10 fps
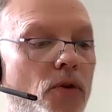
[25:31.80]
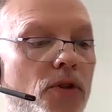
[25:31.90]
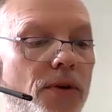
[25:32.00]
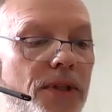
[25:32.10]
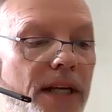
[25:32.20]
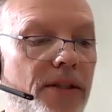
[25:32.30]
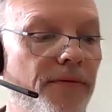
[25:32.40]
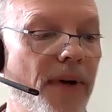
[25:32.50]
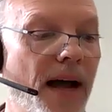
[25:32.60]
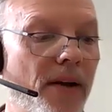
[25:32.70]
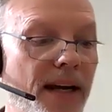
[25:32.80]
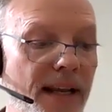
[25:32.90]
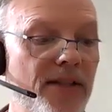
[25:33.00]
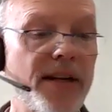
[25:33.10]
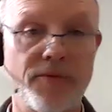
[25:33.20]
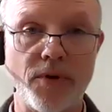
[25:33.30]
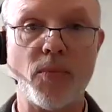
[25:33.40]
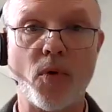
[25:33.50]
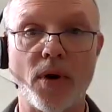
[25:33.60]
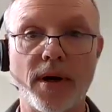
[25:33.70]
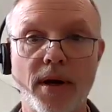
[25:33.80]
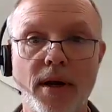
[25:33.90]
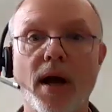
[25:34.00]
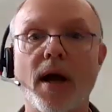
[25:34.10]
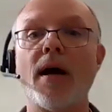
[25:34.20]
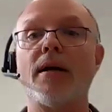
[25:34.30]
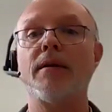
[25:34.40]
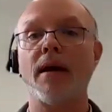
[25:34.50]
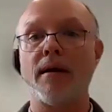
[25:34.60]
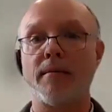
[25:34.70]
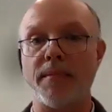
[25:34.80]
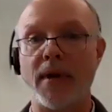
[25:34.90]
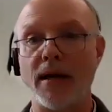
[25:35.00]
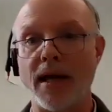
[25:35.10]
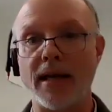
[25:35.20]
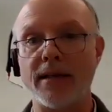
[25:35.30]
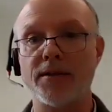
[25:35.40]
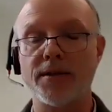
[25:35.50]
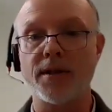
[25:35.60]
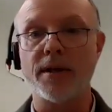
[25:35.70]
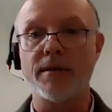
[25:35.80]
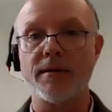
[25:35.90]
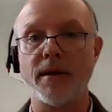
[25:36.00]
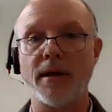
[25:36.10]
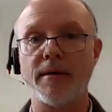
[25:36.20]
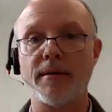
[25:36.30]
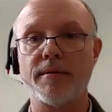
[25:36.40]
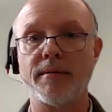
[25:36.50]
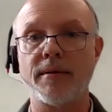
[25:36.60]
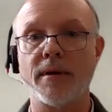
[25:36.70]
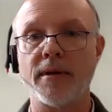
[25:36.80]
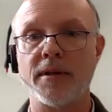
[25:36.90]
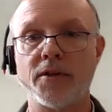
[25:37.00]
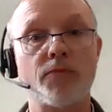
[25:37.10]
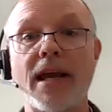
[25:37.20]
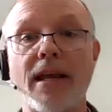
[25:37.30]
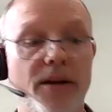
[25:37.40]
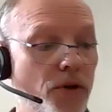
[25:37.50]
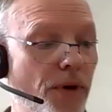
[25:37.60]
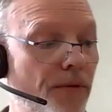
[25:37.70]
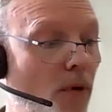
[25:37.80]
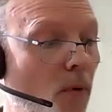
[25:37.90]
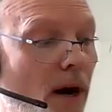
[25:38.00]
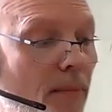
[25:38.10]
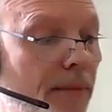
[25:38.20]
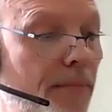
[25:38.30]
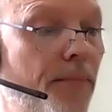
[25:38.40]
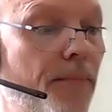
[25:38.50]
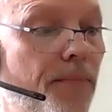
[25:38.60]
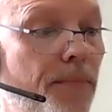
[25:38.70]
you still need to file an incident report as it's a regulatory requirement.